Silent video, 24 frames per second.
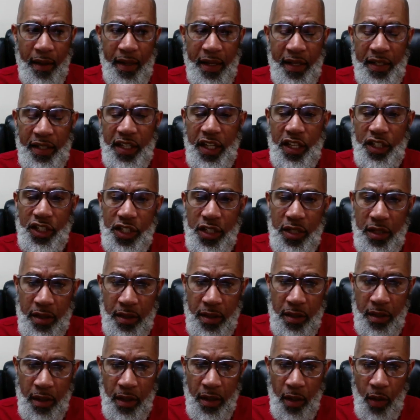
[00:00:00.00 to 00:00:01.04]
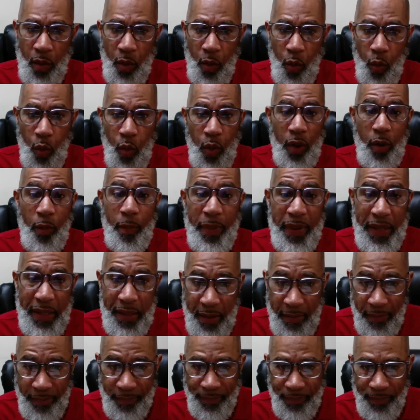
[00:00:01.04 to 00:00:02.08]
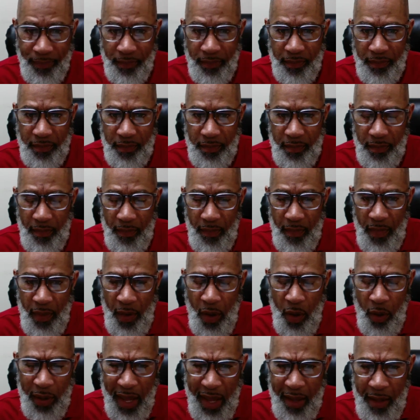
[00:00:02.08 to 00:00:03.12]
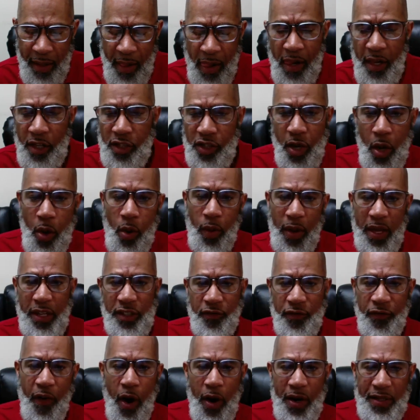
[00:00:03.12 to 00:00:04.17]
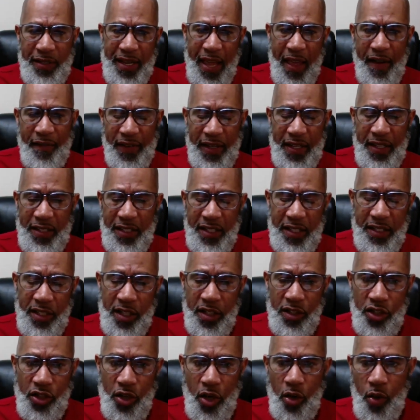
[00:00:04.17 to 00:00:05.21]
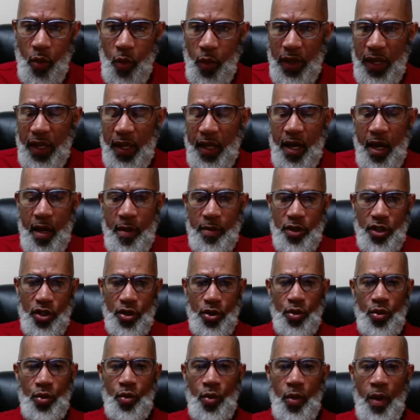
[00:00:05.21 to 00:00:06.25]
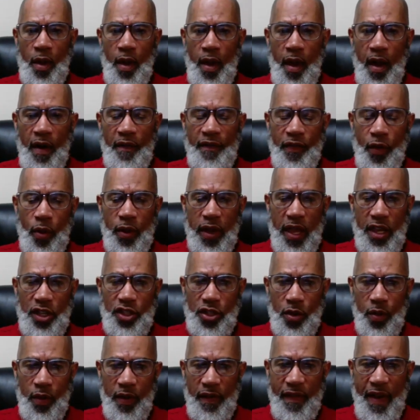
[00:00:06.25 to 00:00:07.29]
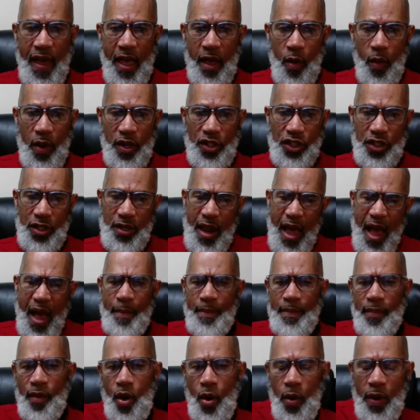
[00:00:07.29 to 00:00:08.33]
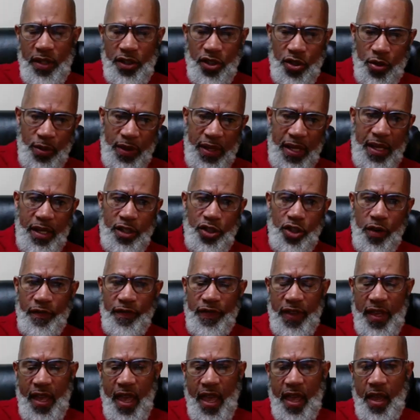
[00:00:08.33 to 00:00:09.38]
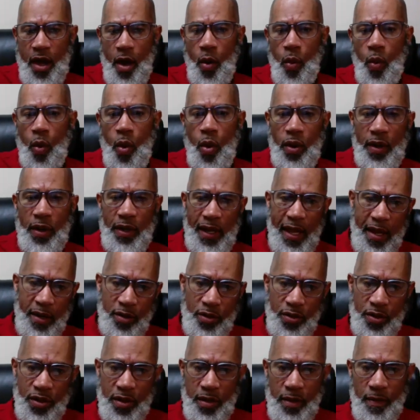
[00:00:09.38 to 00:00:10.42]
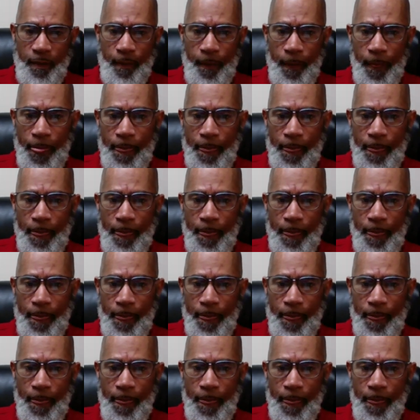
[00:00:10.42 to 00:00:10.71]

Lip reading: condition will be. Okay, so as far as evidence is concerned, when it comes to a vocational evaluation, I'm going to need your VA award letters.